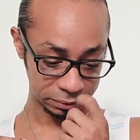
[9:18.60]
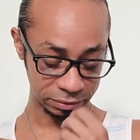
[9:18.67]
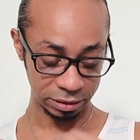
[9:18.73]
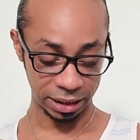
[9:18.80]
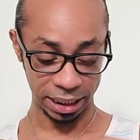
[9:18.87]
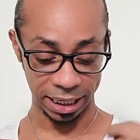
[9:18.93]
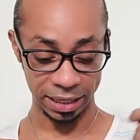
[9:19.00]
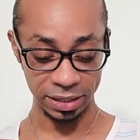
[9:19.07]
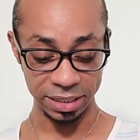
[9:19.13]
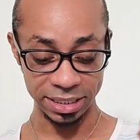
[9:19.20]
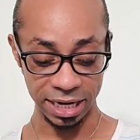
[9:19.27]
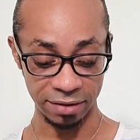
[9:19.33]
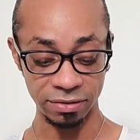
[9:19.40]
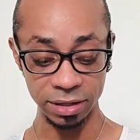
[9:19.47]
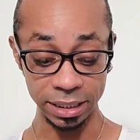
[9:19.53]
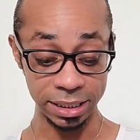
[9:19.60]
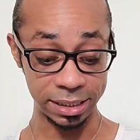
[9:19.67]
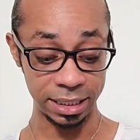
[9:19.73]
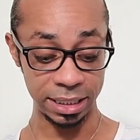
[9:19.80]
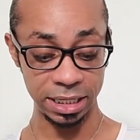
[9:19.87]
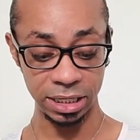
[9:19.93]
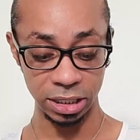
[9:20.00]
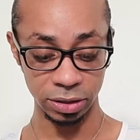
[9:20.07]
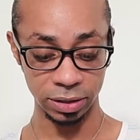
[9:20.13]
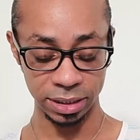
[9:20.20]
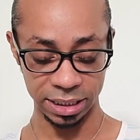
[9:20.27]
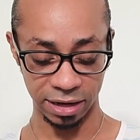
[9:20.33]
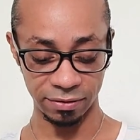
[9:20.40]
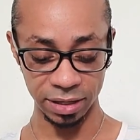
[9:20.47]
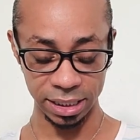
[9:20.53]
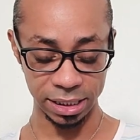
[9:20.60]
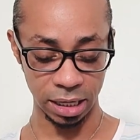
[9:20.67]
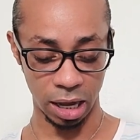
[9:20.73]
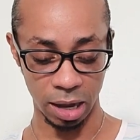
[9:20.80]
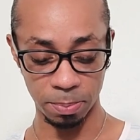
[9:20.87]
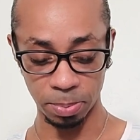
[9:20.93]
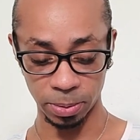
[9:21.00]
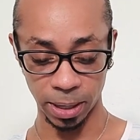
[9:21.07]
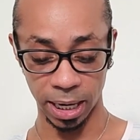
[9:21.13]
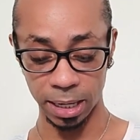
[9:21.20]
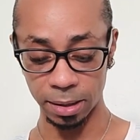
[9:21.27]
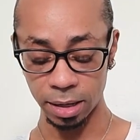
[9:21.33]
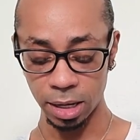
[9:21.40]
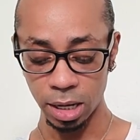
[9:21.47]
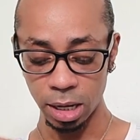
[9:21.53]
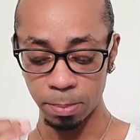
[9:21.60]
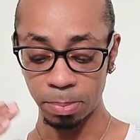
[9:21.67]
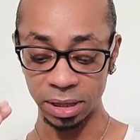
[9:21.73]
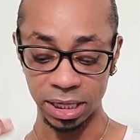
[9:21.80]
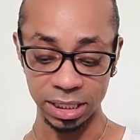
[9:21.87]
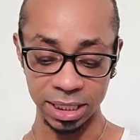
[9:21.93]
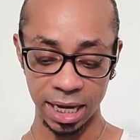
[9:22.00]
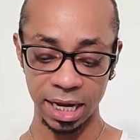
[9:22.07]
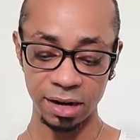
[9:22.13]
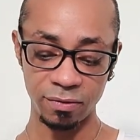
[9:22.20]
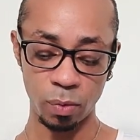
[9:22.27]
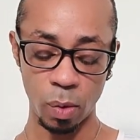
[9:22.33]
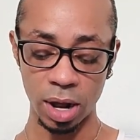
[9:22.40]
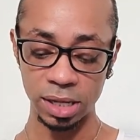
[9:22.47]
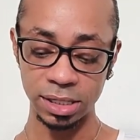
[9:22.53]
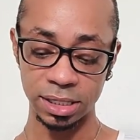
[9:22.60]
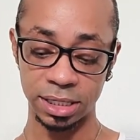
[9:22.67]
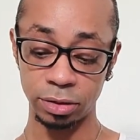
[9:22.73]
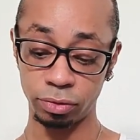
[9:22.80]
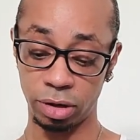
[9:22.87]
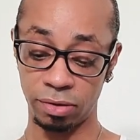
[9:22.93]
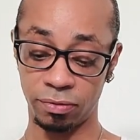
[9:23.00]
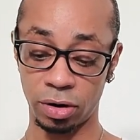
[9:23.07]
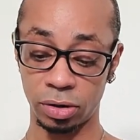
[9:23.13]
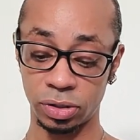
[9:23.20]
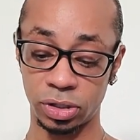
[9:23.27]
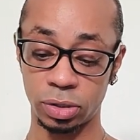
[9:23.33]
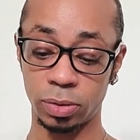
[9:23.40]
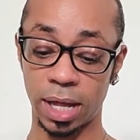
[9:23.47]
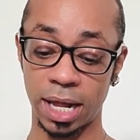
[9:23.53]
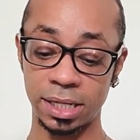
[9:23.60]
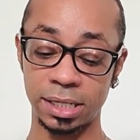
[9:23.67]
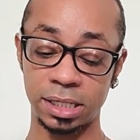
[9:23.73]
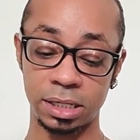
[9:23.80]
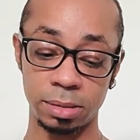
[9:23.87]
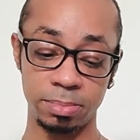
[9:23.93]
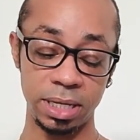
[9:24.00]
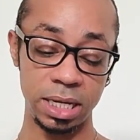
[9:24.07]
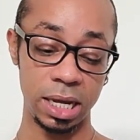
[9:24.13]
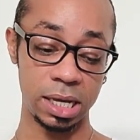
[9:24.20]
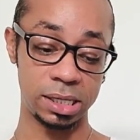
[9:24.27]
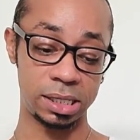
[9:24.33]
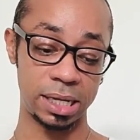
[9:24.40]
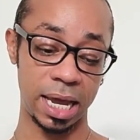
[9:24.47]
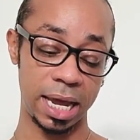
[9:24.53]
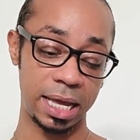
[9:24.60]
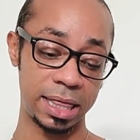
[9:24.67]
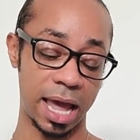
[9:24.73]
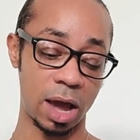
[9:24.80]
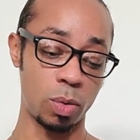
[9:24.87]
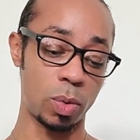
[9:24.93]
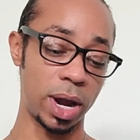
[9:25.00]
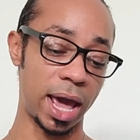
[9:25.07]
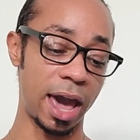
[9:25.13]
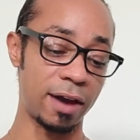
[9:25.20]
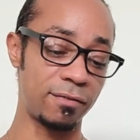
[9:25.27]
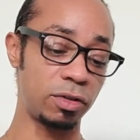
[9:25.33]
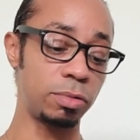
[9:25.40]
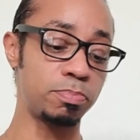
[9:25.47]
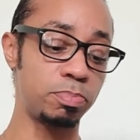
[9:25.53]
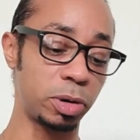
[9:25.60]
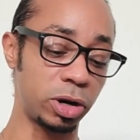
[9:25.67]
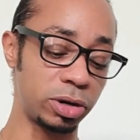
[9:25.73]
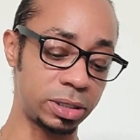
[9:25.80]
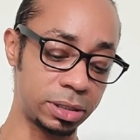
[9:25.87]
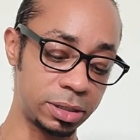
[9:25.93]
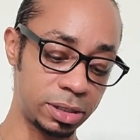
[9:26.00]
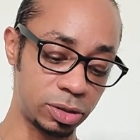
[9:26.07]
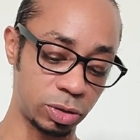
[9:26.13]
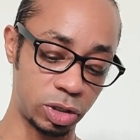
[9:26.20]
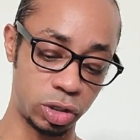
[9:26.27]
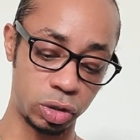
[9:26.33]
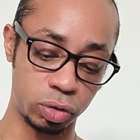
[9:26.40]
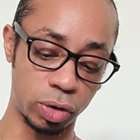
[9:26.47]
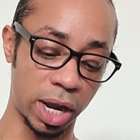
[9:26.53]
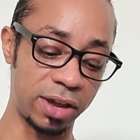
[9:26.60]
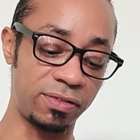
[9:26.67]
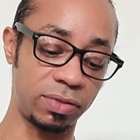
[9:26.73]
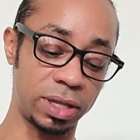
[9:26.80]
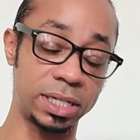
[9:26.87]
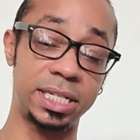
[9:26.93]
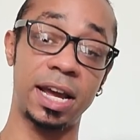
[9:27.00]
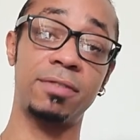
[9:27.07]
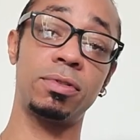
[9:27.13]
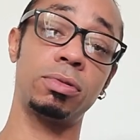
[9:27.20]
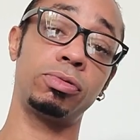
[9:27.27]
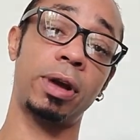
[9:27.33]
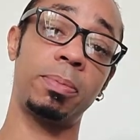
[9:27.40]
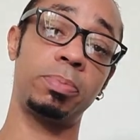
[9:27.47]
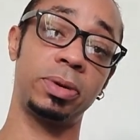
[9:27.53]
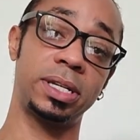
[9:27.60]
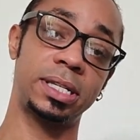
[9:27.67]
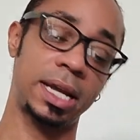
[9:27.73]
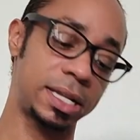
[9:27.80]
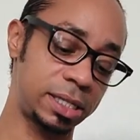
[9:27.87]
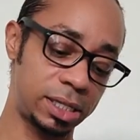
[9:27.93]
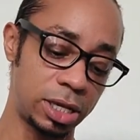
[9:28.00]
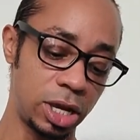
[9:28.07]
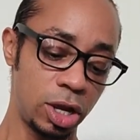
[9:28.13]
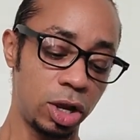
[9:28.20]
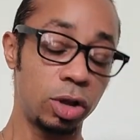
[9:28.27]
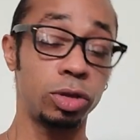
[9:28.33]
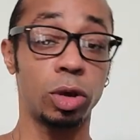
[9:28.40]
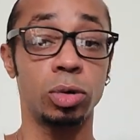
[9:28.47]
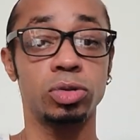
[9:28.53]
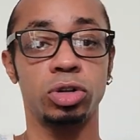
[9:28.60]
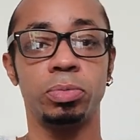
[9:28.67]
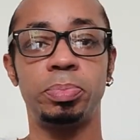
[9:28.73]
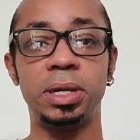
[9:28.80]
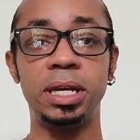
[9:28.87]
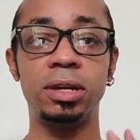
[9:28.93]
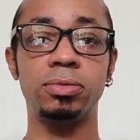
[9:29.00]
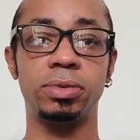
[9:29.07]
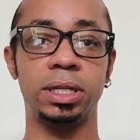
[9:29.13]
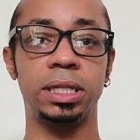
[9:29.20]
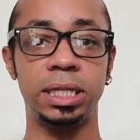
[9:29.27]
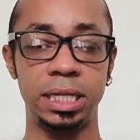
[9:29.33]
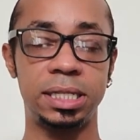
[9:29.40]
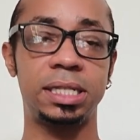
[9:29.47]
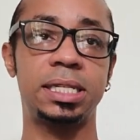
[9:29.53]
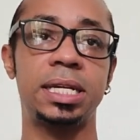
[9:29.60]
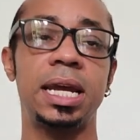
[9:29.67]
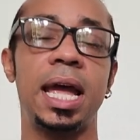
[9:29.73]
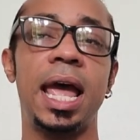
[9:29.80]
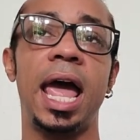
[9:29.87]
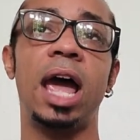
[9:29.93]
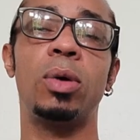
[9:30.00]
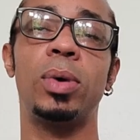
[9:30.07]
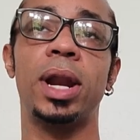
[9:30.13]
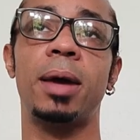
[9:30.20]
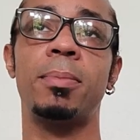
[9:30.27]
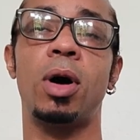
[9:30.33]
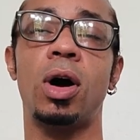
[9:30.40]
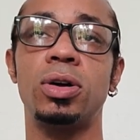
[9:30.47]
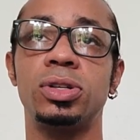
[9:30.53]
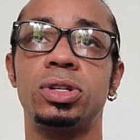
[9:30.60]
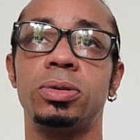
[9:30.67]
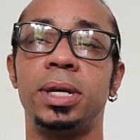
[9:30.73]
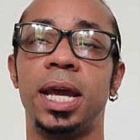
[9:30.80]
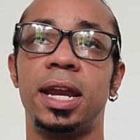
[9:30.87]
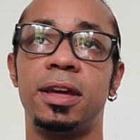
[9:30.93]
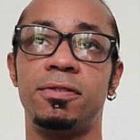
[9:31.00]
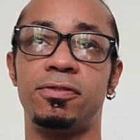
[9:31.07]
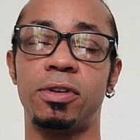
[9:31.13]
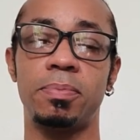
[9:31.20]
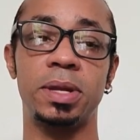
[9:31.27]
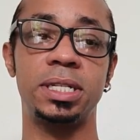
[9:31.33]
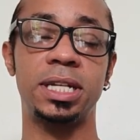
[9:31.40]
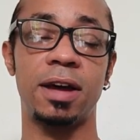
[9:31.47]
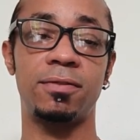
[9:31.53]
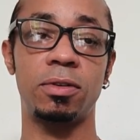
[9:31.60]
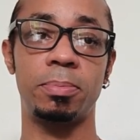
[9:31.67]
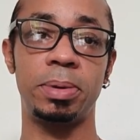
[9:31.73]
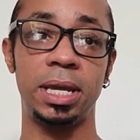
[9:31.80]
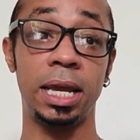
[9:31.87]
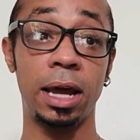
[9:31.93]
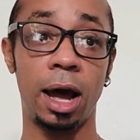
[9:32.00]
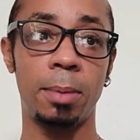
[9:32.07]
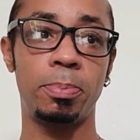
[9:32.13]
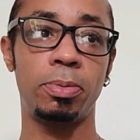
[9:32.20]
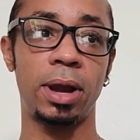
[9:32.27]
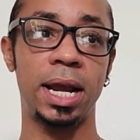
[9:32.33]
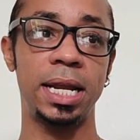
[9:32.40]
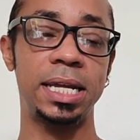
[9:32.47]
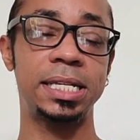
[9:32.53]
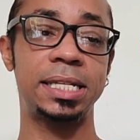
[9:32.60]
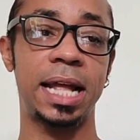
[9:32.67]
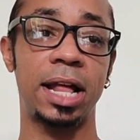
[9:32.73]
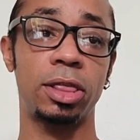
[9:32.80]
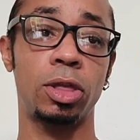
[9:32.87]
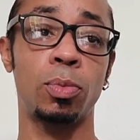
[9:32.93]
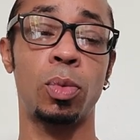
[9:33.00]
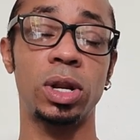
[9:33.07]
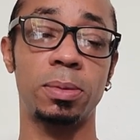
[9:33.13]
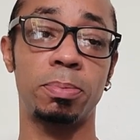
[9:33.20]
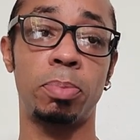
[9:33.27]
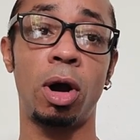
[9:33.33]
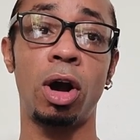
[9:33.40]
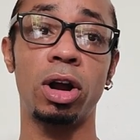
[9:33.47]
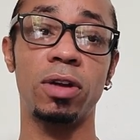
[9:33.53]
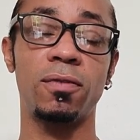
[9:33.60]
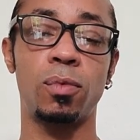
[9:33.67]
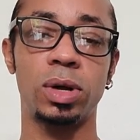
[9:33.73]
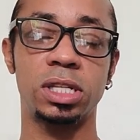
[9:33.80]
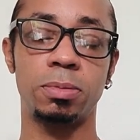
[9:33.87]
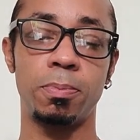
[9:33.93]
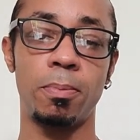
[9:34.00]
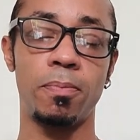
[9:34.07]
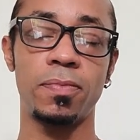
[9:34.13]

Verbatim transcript: Okay, the devil is here, the devil is upright, but the Ten of Wands is in reverse. So, that to me is saying that whatever burdens or strife the devil represents, those are being released. And what I'm also getting from the devil being upright is that what part of what's